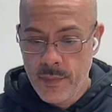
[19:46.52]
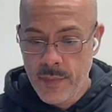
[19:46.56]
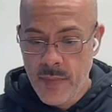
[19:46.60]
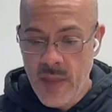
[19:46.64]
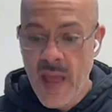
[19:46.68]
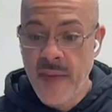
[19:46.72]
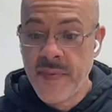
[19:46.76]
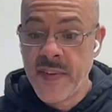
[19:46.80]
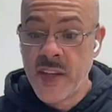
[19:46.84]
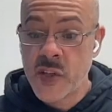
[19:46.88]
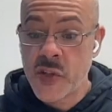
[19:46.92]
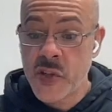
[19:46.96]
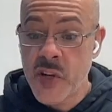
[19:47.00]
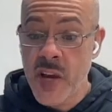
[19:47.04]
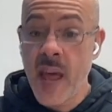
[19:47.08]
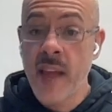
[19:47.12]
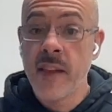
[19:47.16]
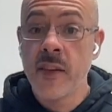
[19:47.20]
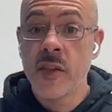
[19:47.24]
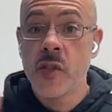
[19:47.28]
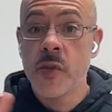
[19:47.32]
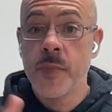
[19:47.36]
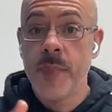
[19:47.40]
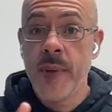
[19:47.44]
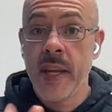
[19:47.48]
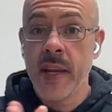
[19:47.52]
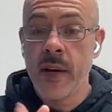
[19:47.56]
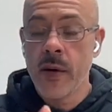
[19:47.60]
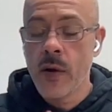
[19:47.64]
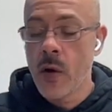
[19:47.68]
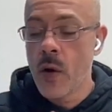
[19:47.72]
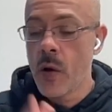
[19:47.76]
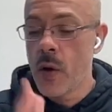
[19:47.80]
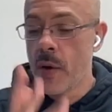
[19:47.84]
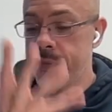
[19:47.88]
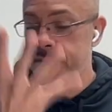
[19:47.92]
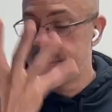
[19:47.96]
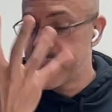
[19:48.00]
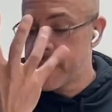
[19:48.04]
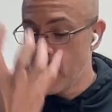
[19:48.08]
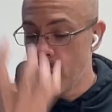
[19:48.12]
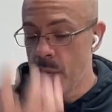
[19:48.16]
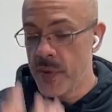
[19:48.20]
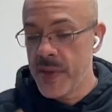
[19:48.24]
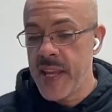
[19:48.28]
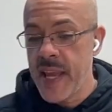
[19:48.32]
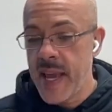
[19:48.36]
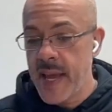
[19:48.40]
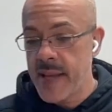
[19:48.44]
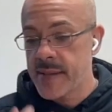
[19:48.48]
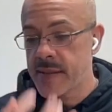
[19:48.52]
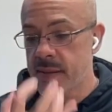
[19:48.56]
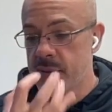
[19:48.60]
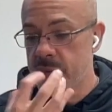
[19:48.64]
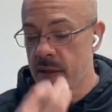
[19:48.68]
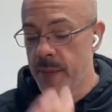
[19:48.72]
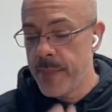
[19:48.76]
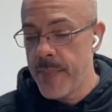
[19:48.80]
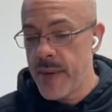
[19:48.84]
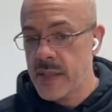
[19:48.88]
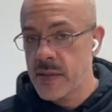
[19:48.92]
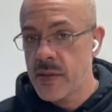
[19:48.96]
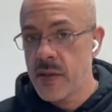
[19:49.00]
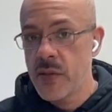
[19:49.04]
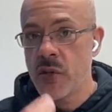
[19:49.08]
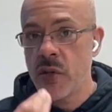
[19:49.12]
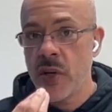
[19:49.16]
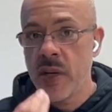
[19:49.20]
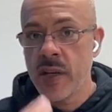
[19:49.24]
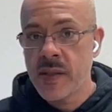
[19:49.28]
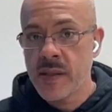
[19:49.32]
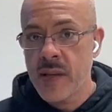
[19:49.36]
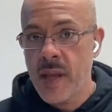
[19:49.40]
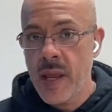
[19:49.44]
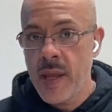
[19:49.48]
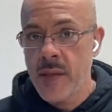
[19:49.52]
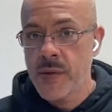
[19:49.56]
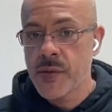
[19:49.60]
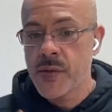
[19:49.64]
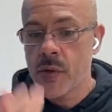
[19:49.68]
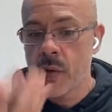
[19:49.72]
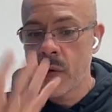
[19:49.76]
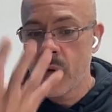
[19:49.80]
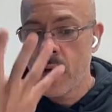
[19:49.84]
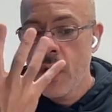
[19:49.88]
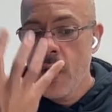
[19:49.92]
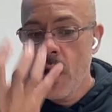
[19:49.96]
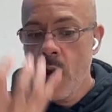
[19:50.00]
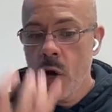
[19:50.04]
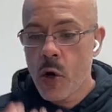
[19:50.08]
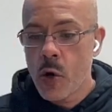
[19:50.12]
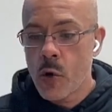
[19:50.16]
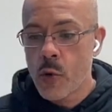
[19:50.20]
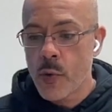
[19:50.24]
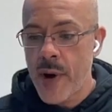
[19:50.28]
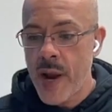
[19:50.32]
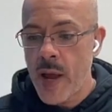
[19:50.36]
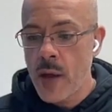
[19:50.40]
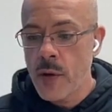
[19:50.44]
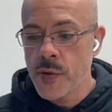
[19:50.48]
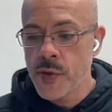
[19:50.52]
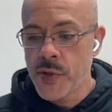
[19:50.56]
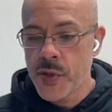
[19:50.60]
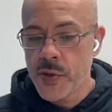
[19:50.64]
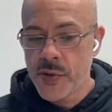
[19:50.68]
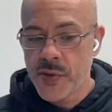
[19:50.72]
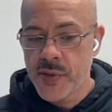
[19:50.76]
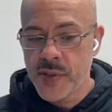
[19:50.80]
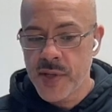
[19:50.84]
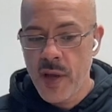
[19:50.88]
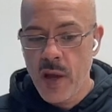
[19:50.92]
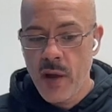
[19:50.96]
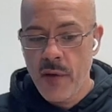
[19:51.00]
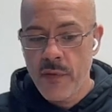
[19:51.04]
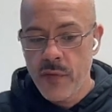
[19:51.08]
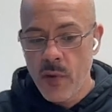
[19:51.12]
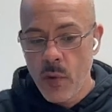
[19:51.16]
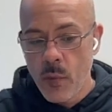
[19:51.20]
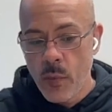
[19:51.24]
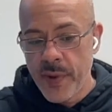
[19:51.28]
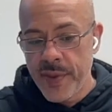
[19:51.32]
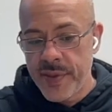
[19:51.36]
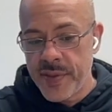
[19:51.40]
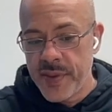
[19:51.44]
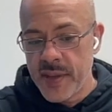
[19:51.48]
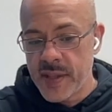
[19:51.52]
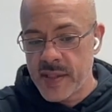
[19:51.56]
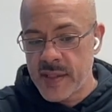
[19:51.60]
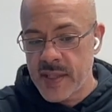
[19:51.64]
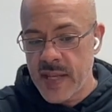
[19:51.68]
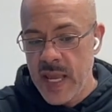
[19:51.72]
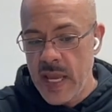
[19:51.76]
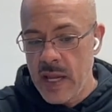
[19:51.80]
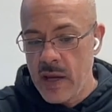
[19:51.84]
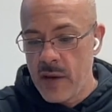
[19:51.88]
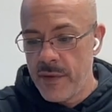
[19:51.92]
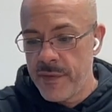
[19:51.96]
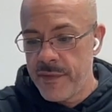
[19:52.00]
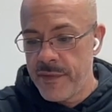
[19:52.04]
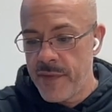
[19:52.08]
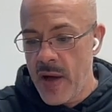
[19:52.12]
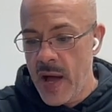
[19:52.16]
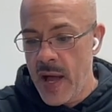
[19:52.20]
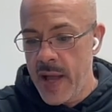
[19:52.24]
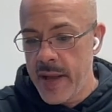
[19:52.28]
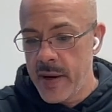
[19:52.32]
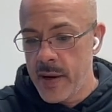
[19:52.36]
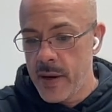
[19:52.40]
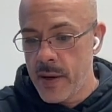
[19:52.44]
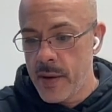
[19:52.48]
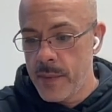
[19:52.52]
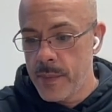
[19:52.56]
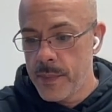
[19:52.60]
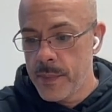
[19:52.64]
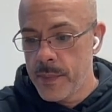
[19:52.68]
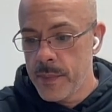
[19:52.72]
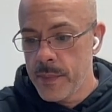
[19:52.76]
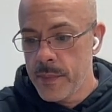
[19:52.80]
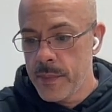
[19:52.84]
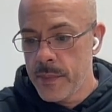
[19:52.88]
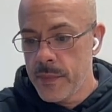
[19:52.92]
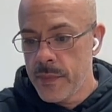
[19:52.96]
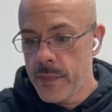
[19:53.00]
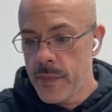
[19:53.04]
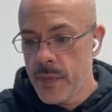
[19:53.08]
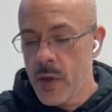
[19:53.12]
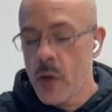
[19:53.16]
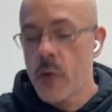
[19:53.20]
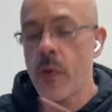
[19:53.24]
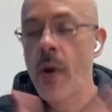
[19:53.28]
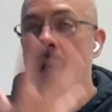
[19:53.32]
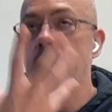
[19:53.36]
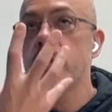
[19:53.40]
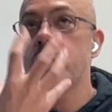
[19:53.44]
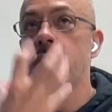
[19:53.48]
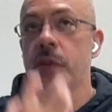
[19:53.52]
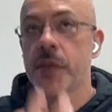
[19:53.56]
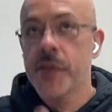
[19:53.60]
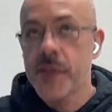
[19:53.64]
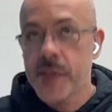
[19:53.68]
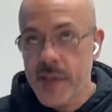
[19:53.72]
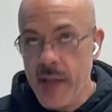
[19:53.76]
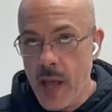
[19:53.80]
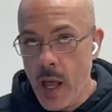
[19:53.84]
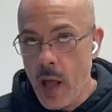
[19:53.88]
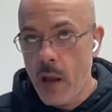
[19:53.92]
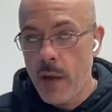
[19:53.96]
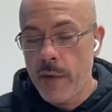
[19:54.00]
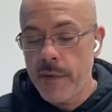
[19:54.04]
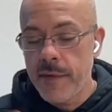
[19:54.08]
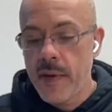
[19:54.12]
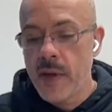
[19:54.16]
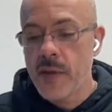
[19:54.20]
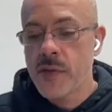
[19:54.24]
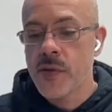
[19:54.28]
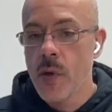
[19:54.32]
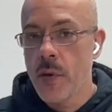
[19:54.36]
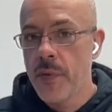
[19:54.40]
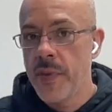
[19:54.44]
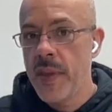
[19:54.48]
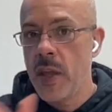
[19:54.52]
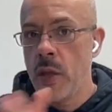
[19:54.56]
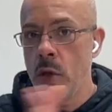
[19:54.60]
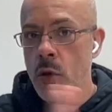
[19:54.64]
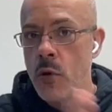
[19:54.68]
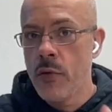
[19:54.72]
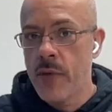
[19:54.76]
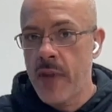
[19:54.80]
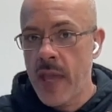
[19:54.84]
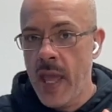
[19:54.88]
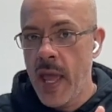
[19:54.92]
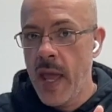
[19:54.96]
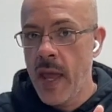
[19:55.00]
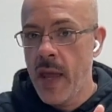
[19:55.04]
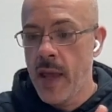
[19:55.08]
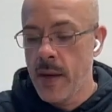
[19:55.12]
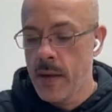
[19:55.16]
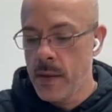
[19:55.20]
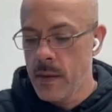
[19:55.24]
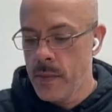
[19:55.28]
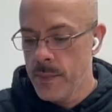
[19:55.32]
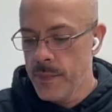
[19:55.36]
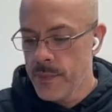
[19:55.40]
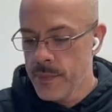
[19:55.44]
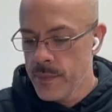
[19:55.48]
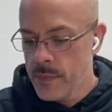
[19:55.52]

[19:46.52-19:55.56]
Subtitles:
And the challenge being earth. So yes, the message is, Cancer, ground yourself with this King of Fire. Ground yourself so that you can